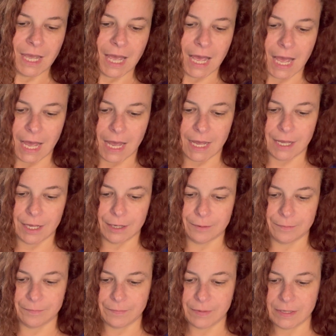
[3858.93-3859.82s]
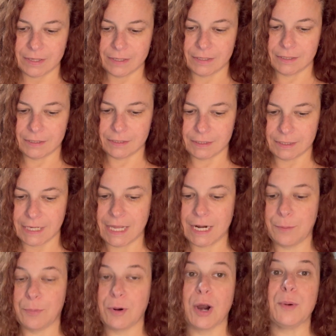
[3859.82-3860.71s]
Um,
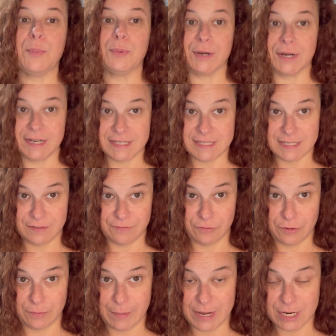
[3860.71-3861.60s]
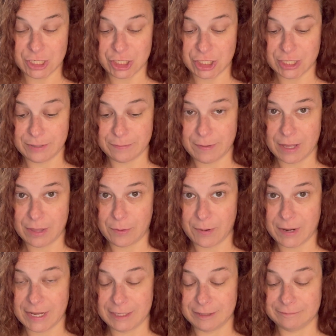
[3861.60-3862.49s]
inappropriate inflammation, by the
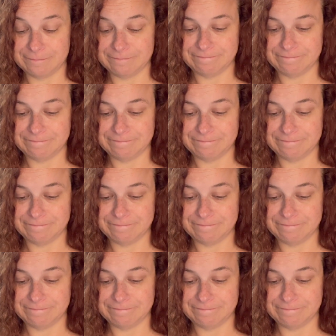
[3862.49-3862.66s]
way.